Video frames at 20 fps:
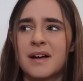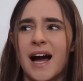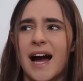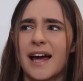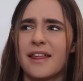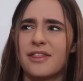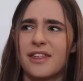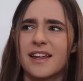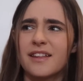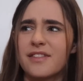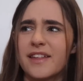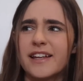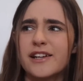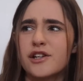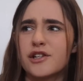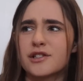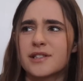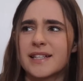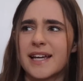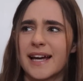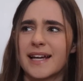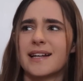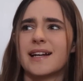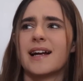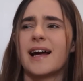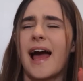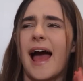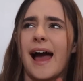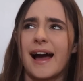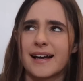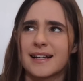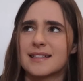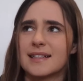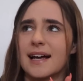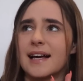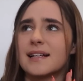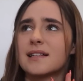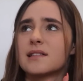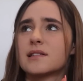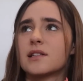I think they just get
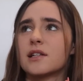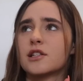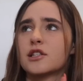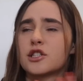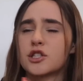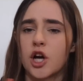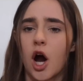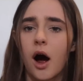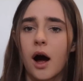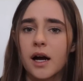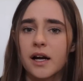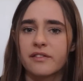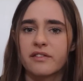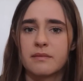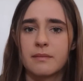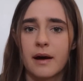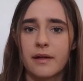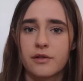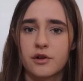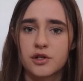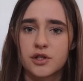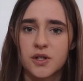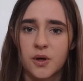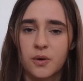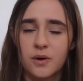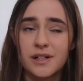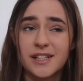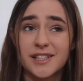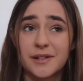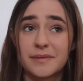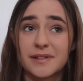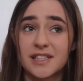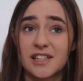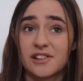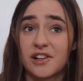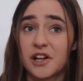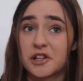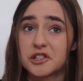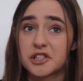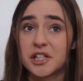excess stock from other stores, so it's a
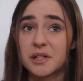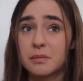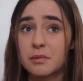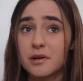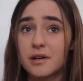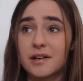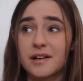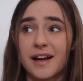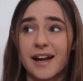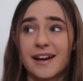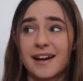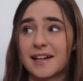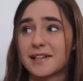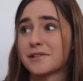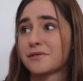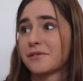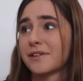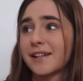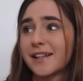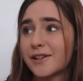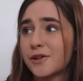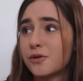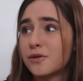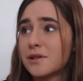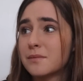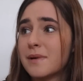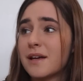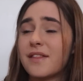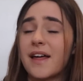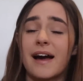lot cheaper, and it's really cool to me.